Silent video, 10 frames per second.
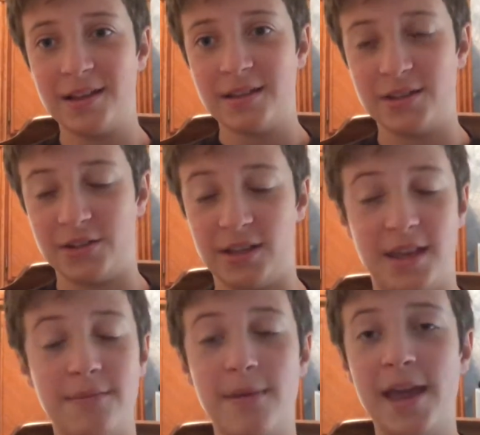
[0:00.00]
seriously,
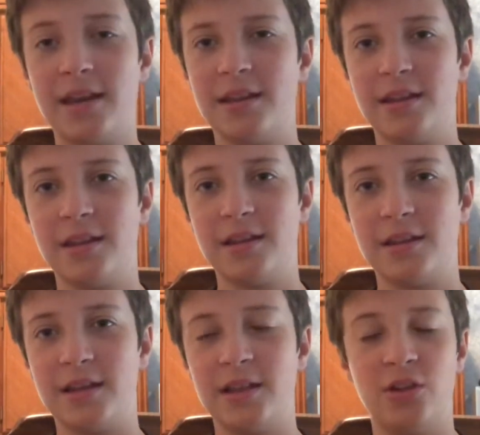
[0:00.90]
he made
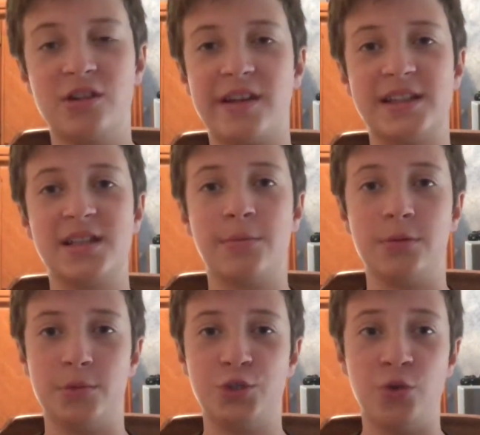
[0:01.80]
it look like
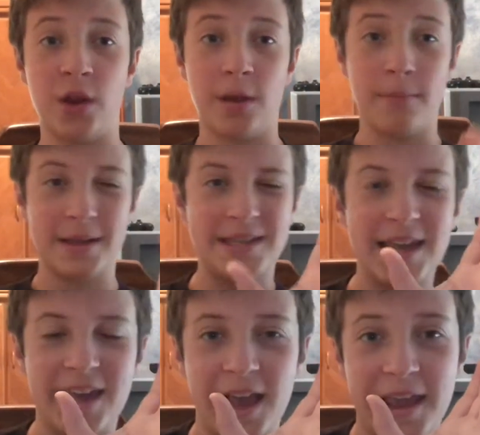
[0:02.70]
someone was shooting him by
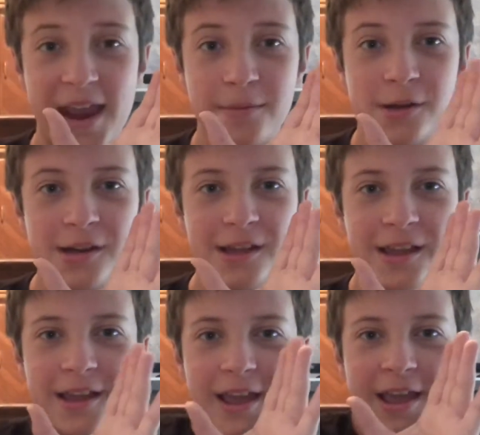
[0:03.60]
taking a camera
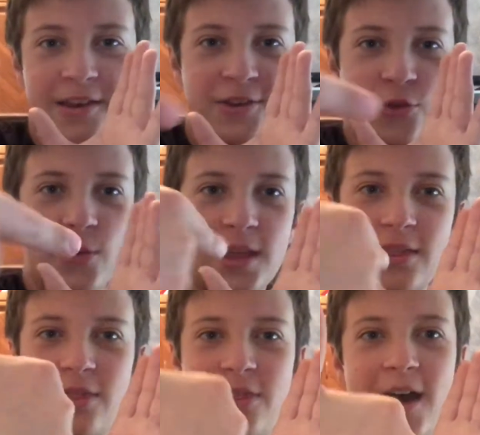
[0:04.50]
and doing
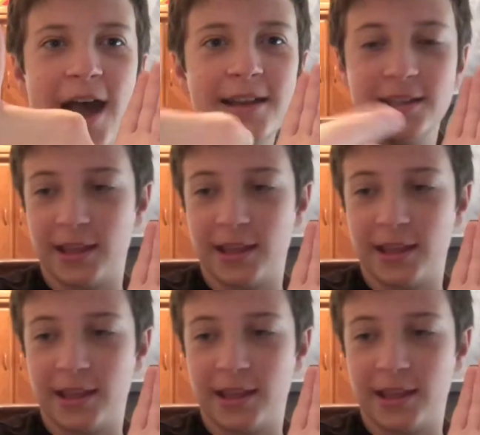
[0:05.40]
that.